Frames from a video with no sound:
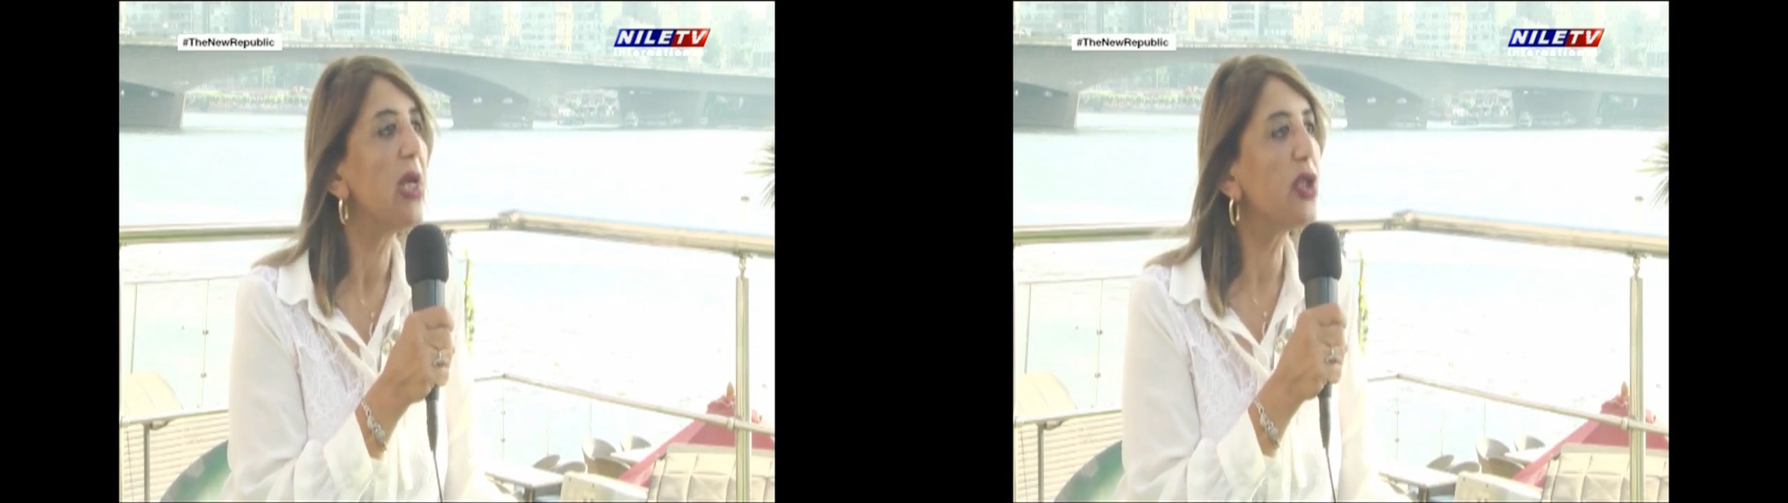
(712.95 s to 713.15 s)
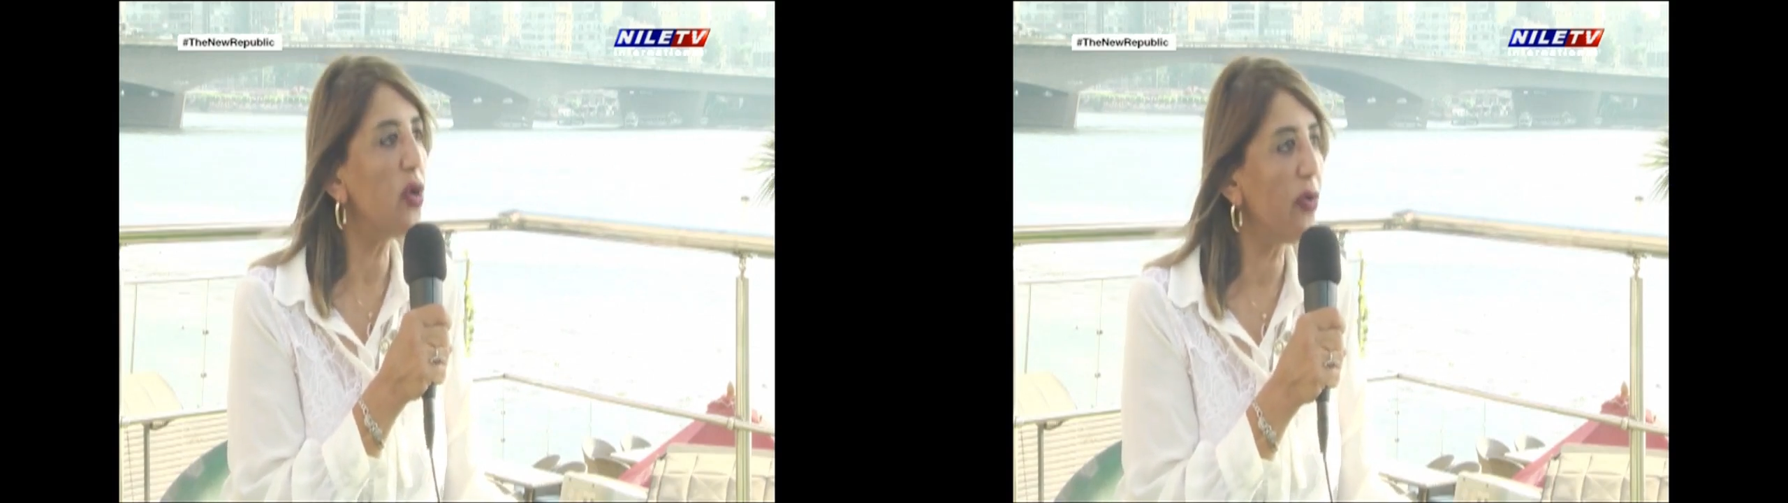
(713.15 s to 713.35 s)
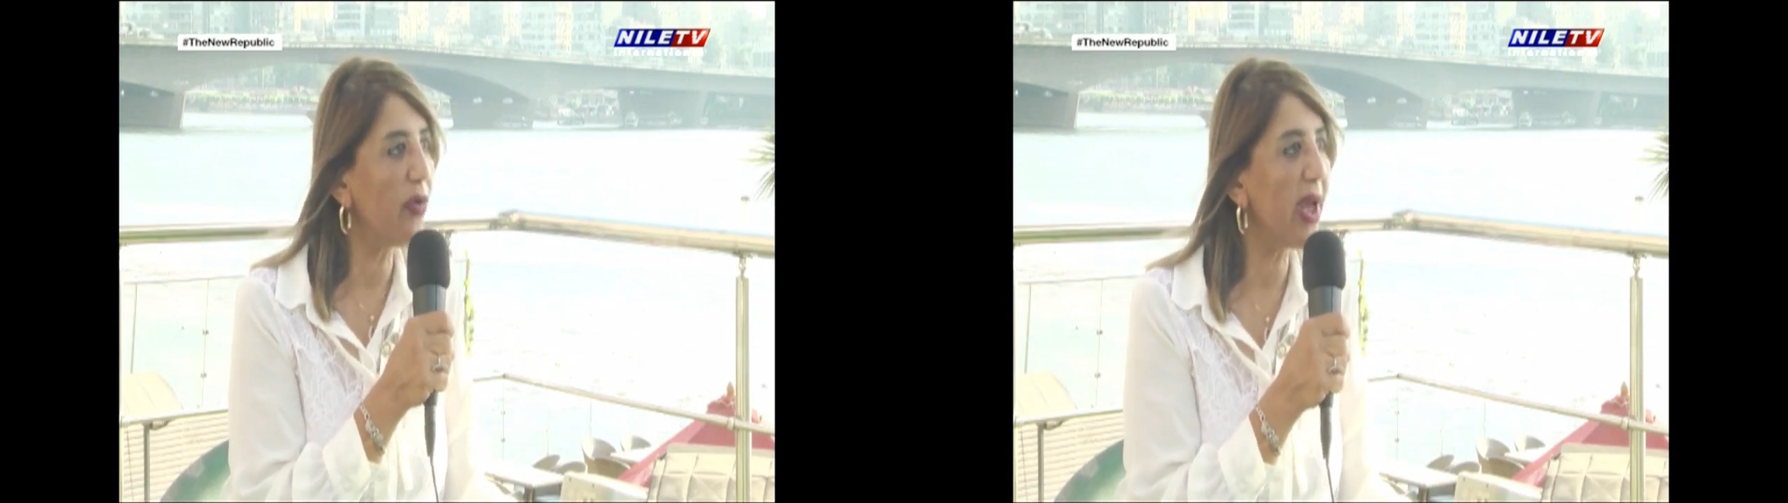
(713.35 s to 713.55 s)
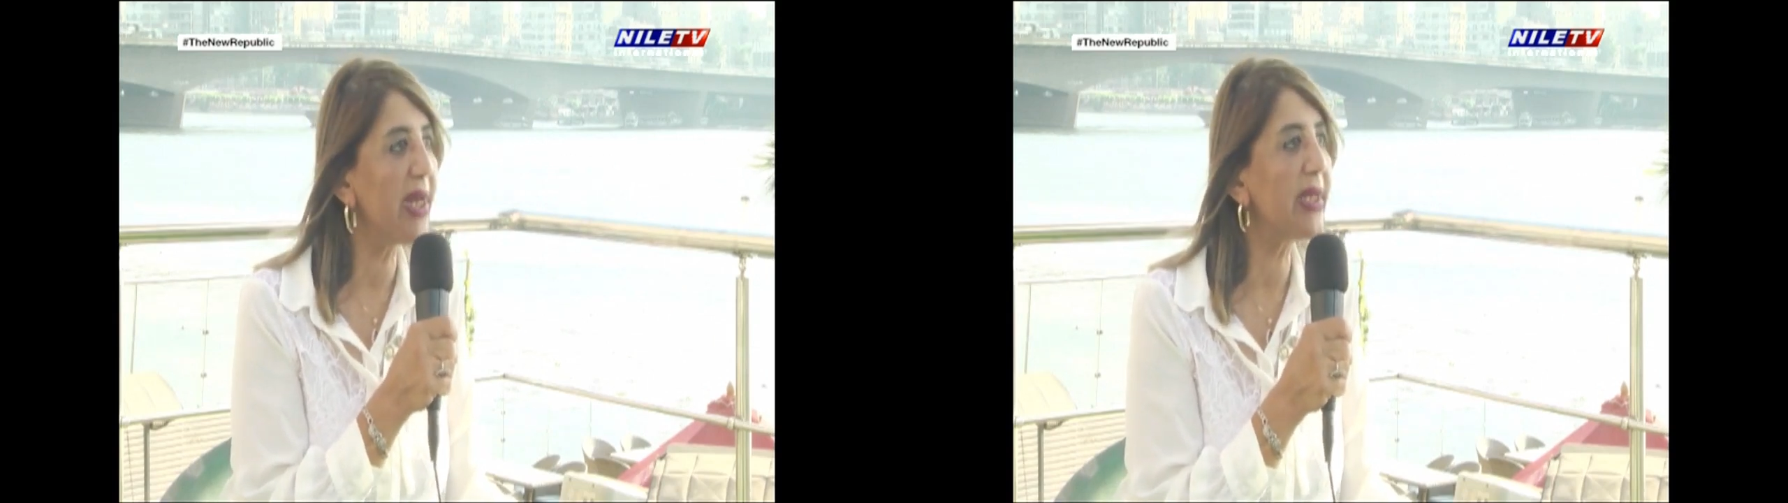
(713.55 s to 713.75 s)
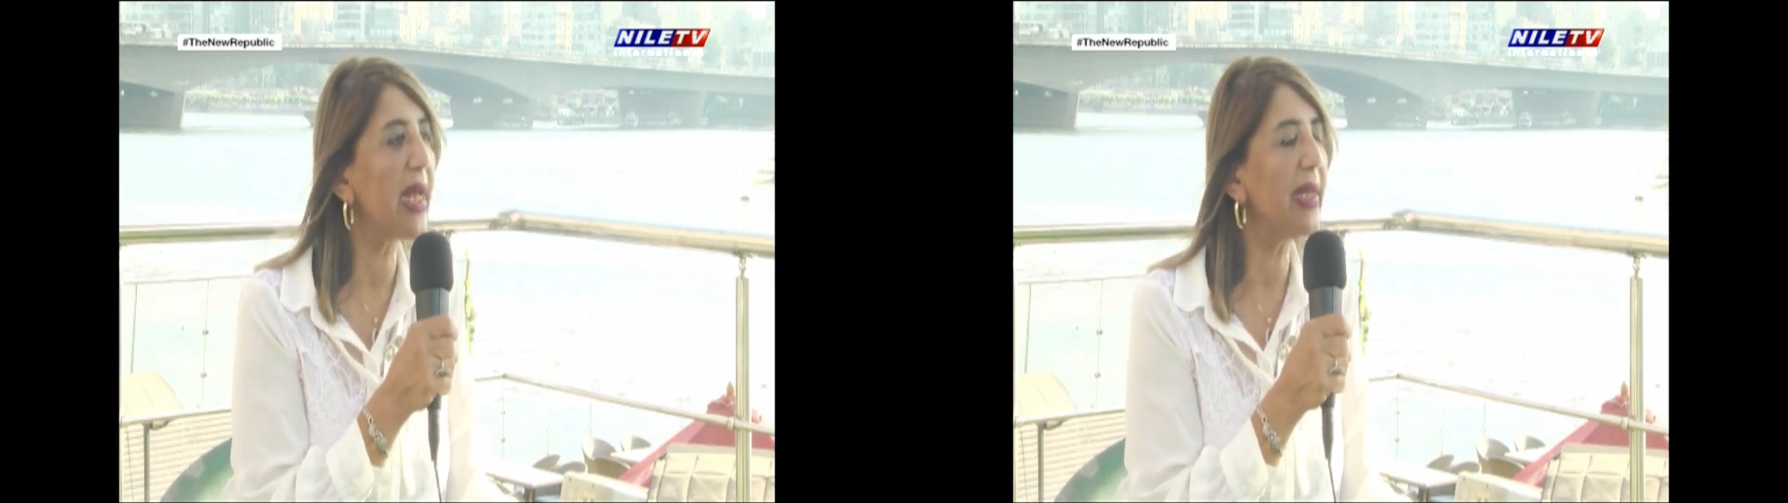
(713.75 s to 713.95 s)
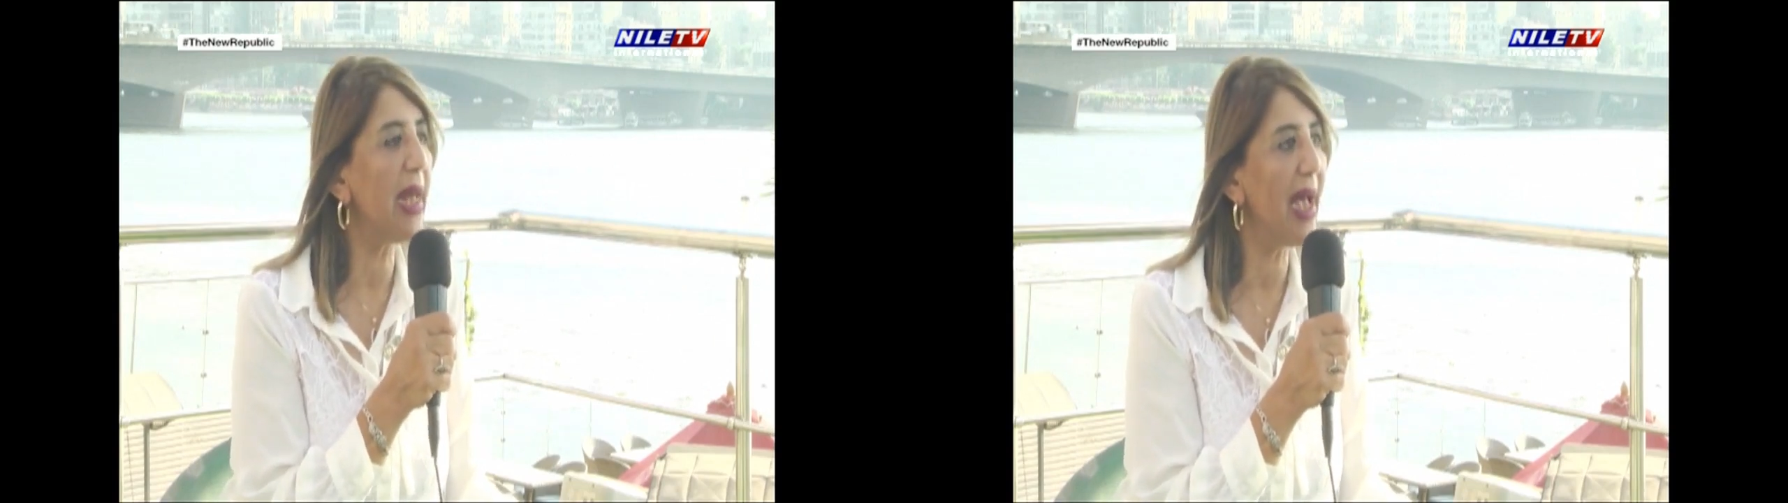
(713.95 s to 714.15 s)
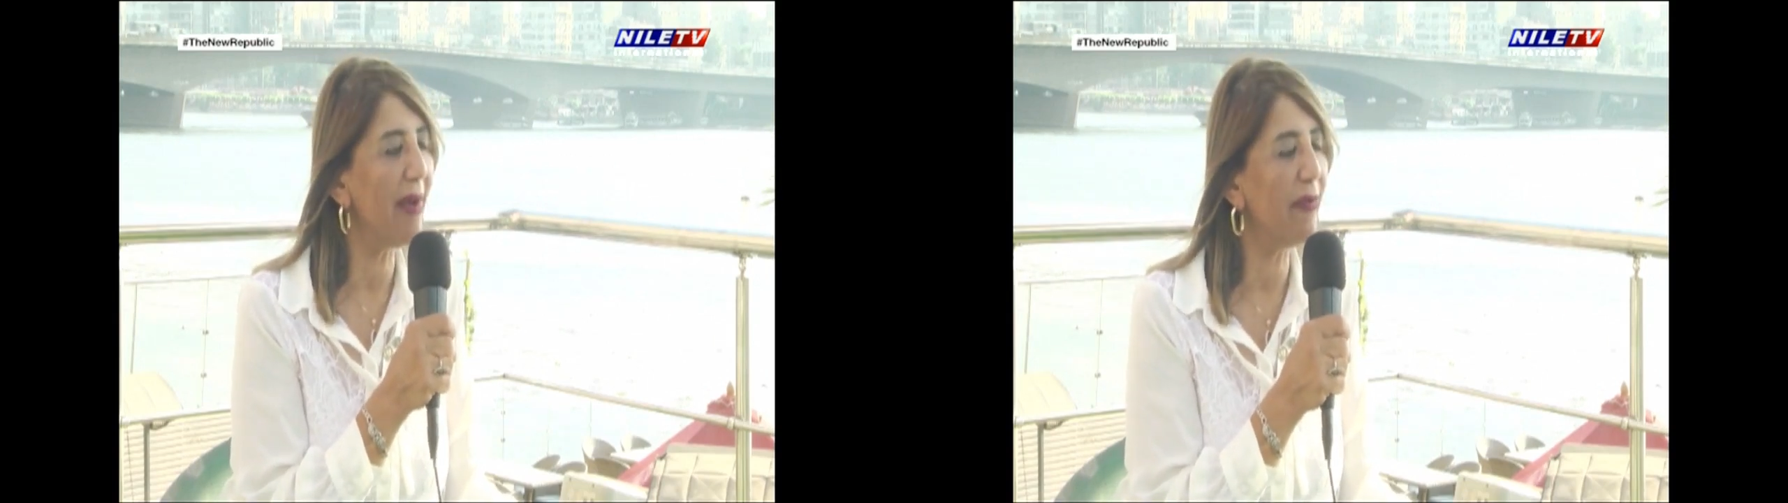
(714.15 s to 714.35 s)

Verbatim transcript: surveys and have.